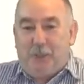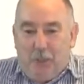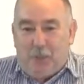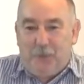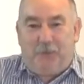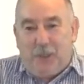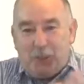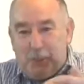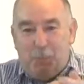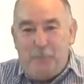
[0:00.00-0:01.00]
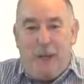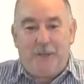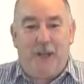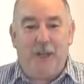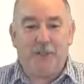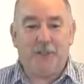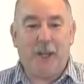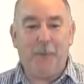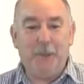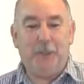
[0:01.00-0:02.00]
cross-frictional massage
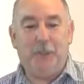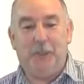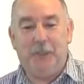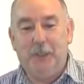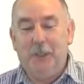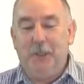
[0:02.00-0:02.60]
come into it,